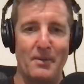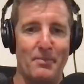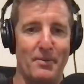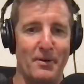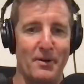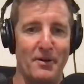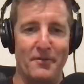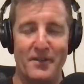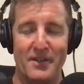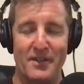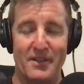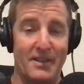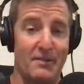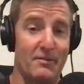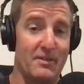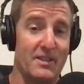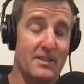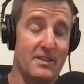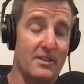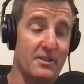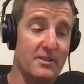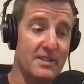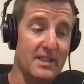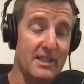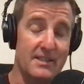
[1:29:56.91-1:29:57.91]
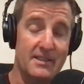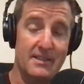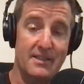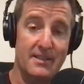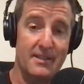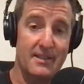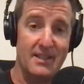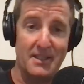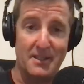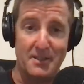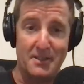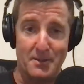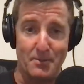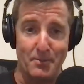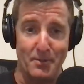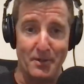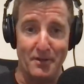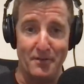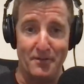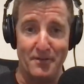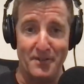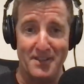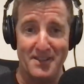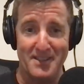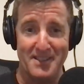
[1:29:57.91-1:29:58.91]
perfect. There is no such thing as
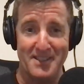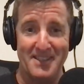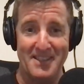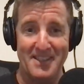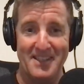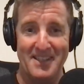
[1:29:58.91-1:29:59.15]
perfect.